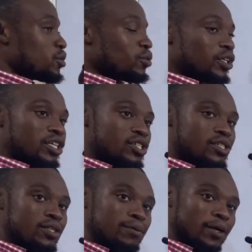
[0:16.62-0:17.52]
to do
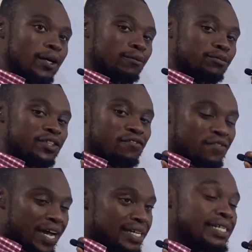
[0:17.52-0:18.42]
is um,
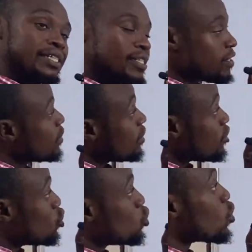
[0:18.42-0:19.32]
defining the two